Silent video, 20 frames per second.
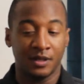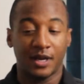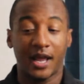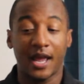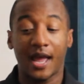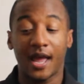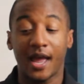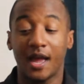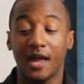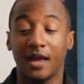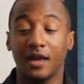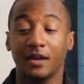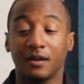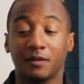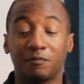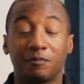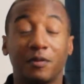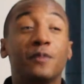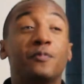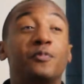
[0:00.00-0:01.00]

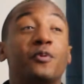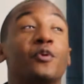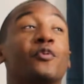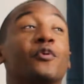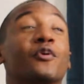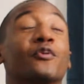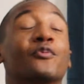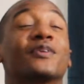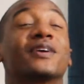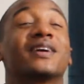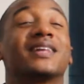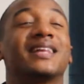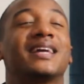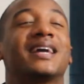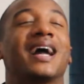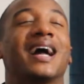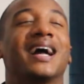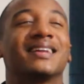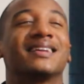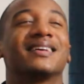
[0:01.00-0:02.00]
And people were really
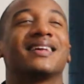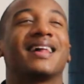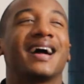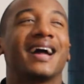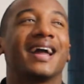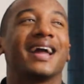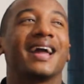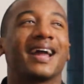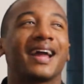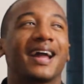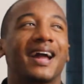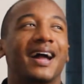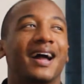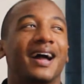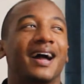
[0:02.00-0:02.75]
kind of like,